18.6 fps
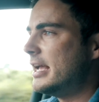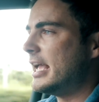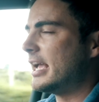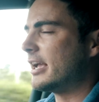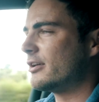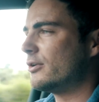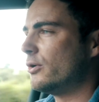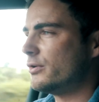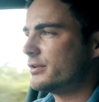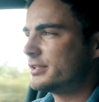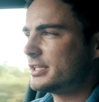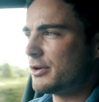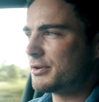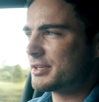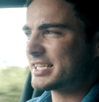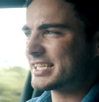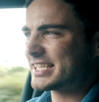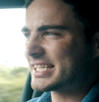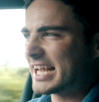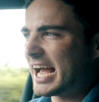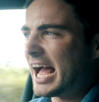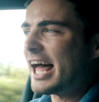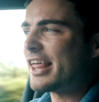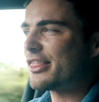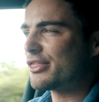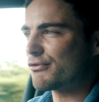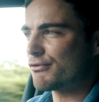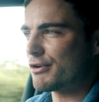It can also
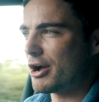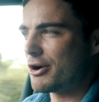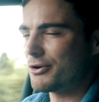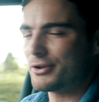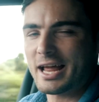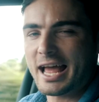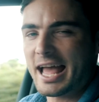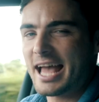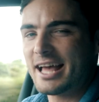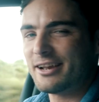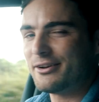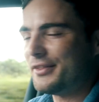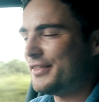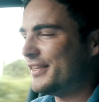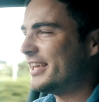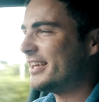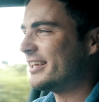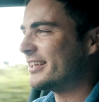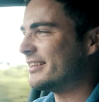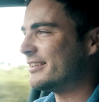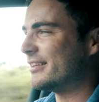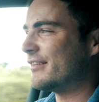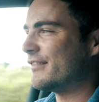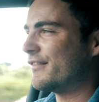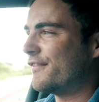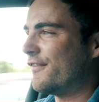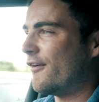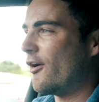scan the road ahead, I think, and
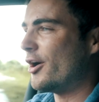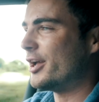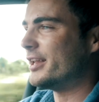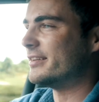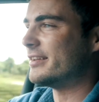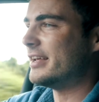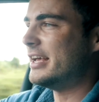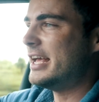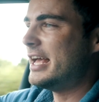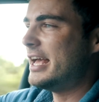find